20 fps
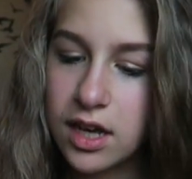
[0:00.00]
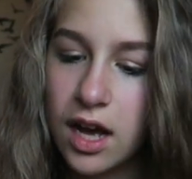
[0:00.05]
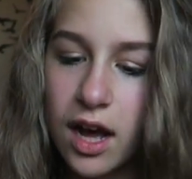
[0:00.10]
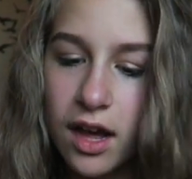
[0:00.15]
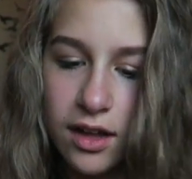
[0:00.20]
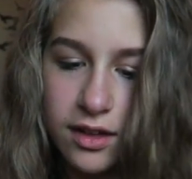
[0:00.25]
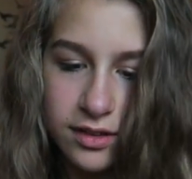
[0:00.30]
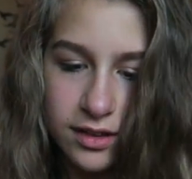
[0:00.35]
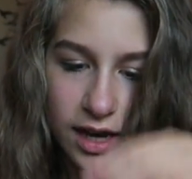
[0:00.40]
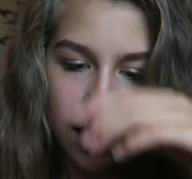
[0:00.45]

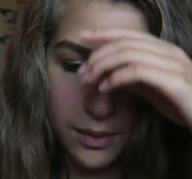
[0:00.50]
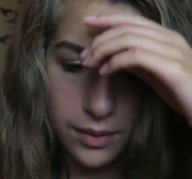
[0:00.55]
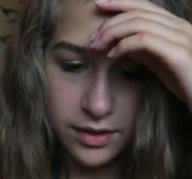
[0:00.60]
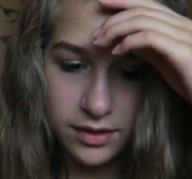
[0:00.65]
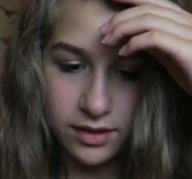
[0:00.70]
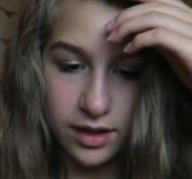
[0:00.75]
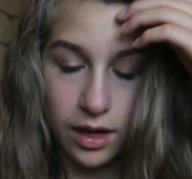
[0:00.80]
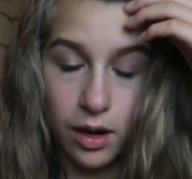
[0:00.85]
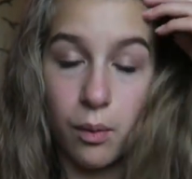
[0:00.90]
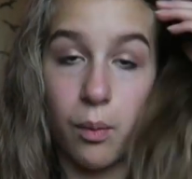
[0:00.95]
and that
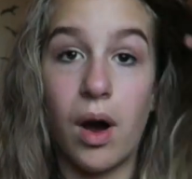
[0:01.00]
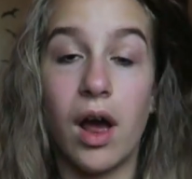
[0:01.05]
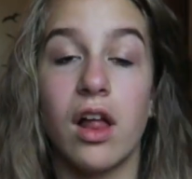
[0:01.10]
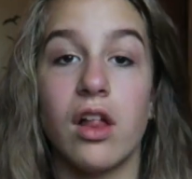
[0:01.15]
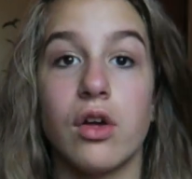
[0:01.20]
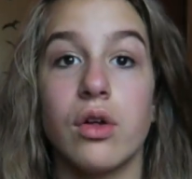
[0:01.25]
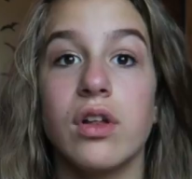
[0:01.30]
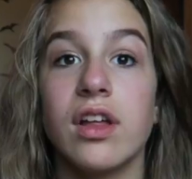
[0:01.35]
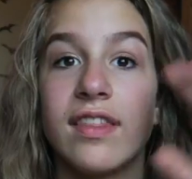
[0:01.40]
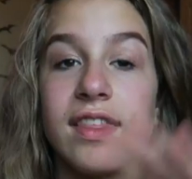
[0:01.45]
was like a while
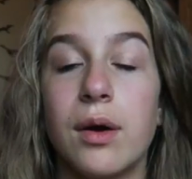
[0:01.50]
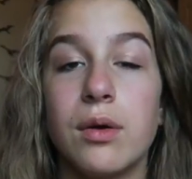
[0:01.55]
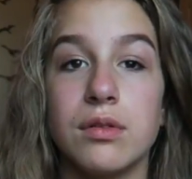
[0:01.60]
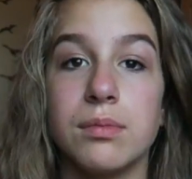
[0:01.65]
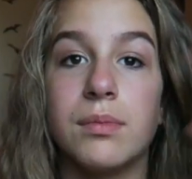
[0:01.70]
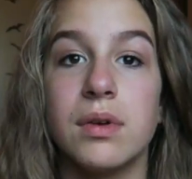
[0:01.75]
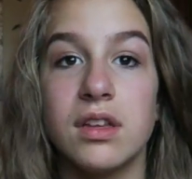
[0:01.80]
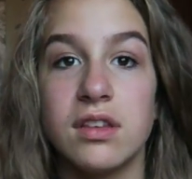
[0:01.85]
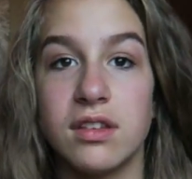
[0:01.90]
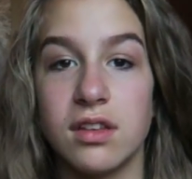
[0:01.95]
ago, like that was
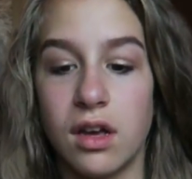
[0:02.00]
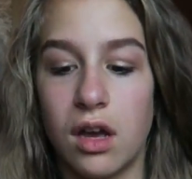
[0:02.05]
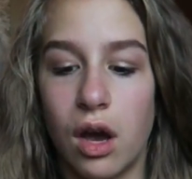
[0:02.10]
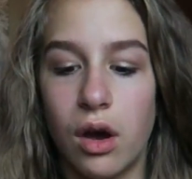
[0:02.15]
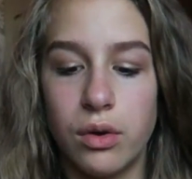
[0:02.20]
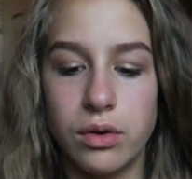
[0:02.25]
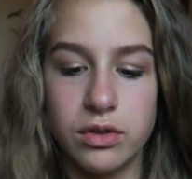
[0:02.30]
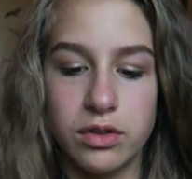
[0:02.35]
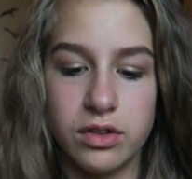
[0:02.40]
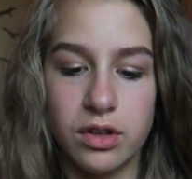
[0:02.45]
months
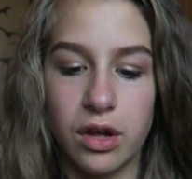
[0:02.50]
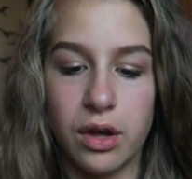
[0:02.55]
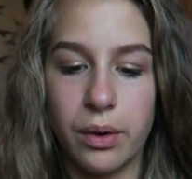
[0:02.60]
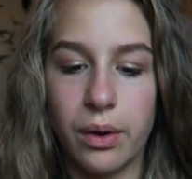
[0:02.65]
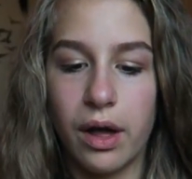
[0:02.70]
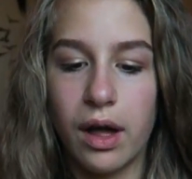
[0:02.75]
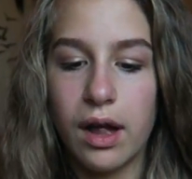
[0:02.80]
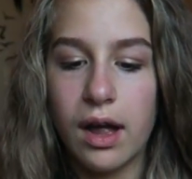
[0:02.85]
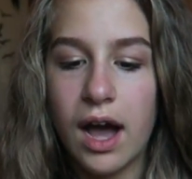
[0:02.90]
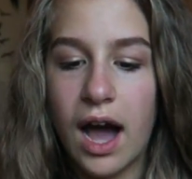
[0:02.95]
ago,
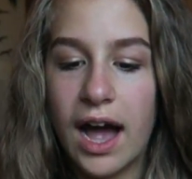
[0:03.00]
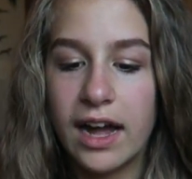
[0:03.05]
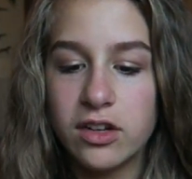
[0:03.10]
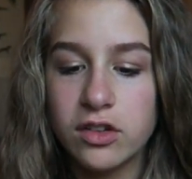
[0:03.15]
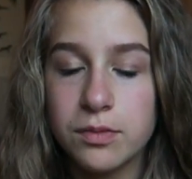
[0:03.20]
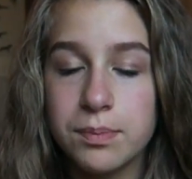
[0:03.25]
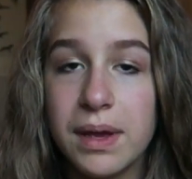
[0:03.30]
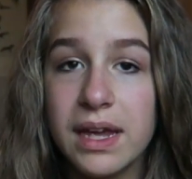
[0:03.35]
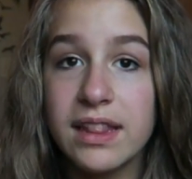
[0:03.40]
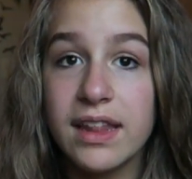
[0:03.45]
so I
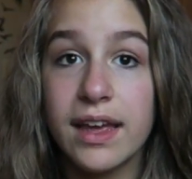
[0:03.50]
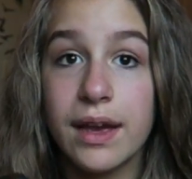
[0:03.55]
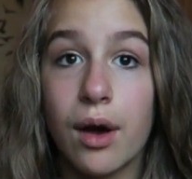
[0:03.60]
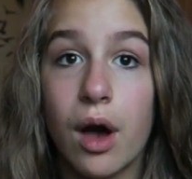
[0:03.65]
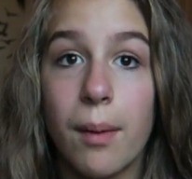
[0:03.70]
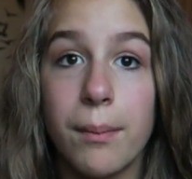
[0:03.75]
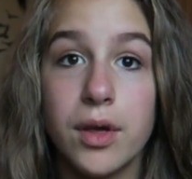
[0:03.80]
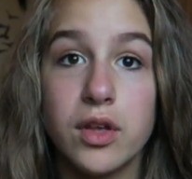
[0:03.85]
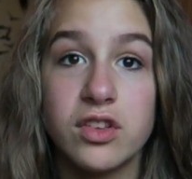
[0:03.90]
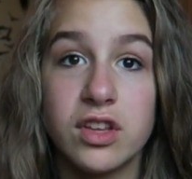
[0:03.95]
just made like
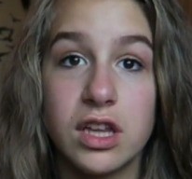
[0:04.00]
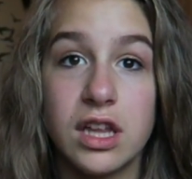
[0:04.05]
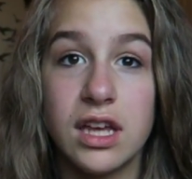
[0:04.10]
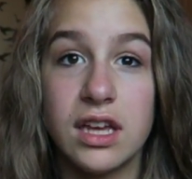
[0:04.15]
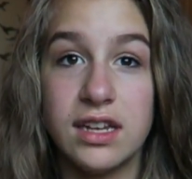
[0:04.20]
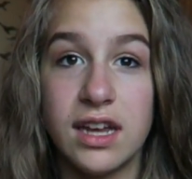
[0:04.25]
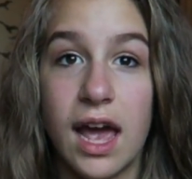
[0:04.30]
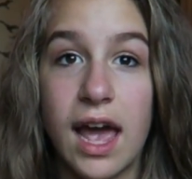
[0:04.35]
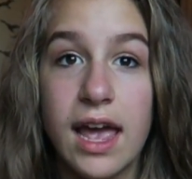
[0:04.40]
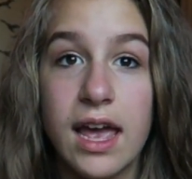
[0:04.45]
a Musical.ly
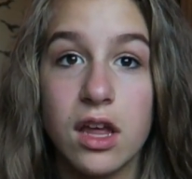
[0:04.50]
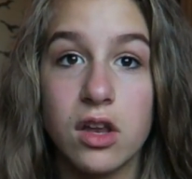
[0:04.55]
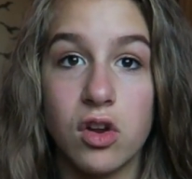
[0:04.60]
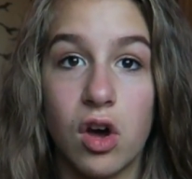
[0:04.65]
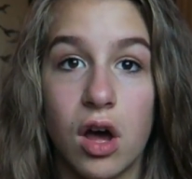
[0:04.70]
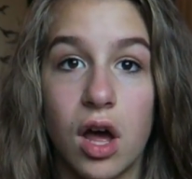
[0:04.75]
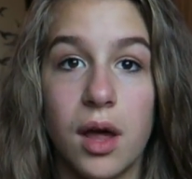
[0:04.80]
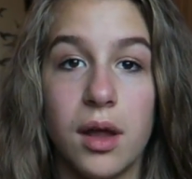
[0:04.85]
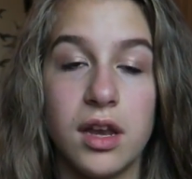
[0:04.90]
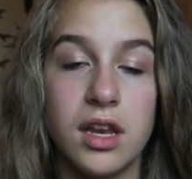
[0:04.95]
a day
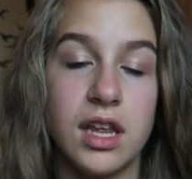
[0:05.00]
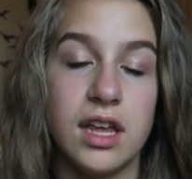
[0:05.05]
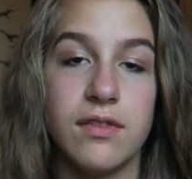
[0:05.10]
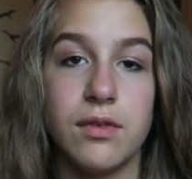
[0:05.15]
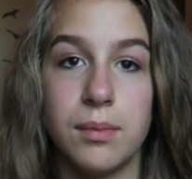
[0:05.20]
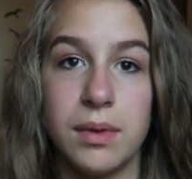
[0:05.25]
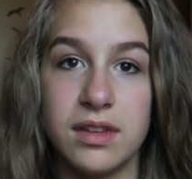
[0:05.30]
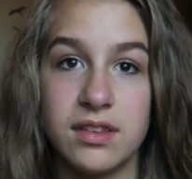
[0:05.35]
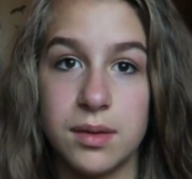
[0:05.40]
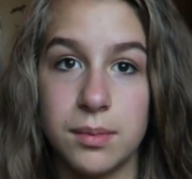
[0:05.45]
and
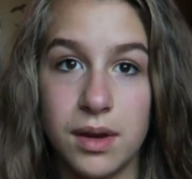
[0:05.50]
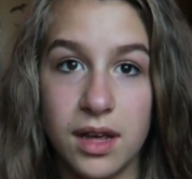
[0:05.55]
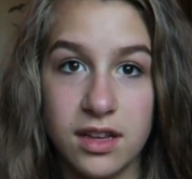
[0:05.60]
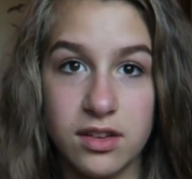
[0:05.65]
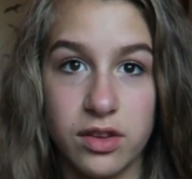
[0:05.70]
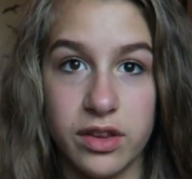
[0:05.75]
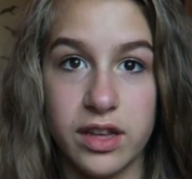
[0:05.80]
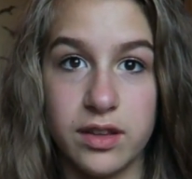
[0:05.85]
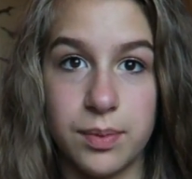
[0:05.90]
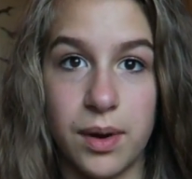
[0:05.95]
even missed some
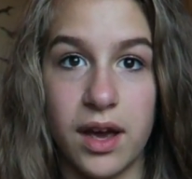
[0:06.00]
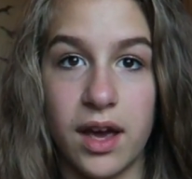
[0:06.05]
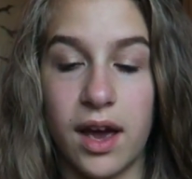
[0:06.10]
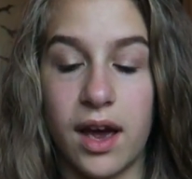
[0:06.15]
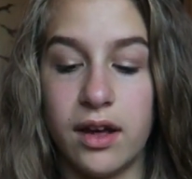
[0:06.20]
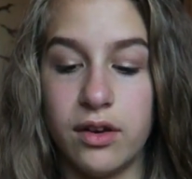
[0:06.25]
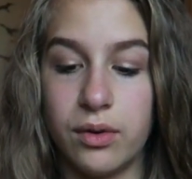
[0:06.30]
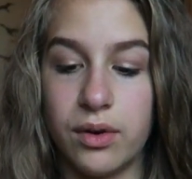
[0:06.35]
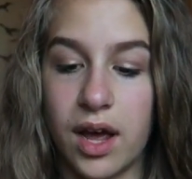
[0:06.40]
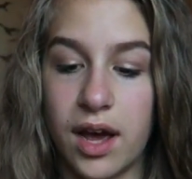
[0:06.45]
days, so that's why
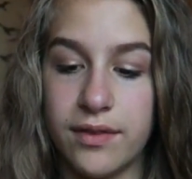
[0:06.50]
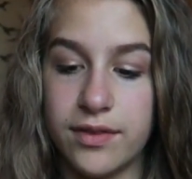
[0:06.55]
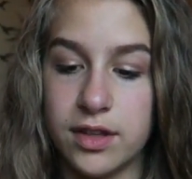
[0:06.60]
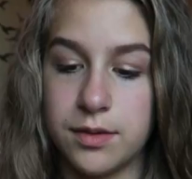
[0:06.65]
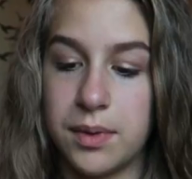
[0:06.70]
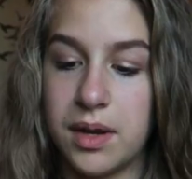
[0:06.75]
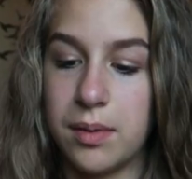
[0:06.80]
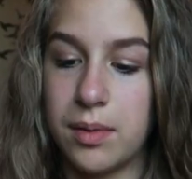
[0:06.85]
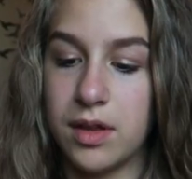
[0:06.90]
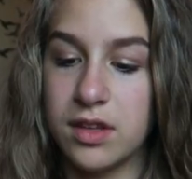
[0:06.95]
I don't have as
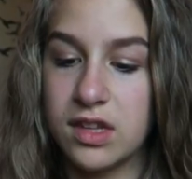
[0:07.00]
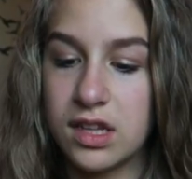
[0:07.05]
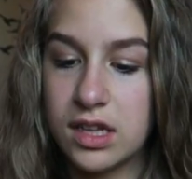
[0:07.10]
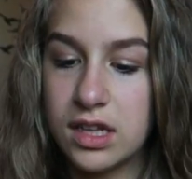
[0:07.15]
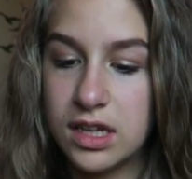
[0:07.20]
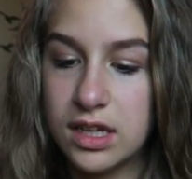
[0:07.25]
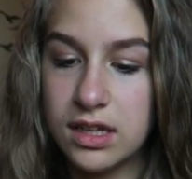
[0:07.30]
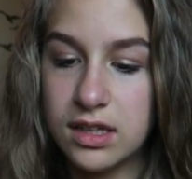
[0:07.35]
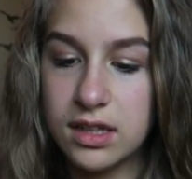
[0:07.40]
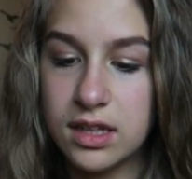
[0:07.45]
many
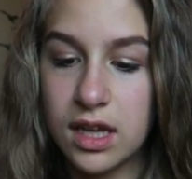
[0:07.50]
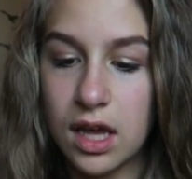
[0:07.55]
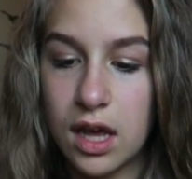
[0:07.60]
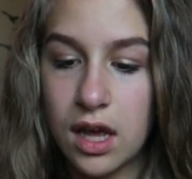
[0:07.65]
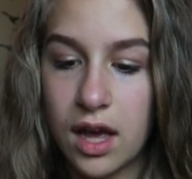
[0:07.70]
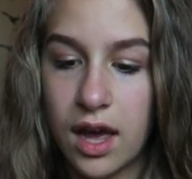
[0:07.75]
Musical.lys.